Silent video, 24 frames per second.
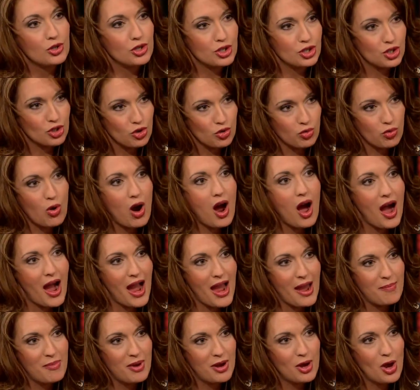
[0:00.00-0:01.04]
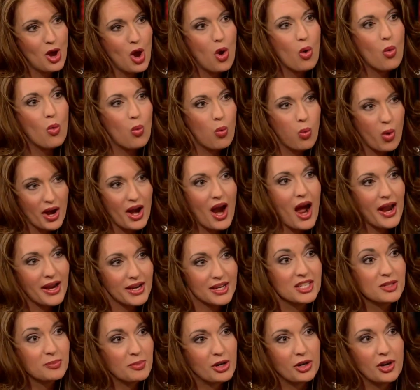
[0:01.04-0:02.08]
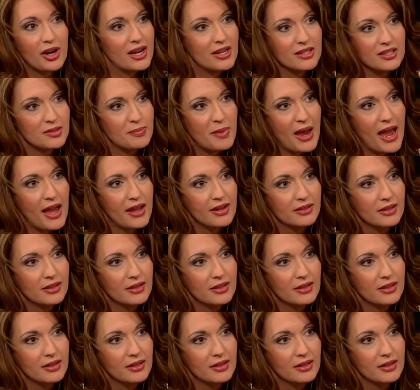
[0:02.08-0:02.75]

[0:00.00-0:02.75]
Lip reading: describe what I experienced, Pat.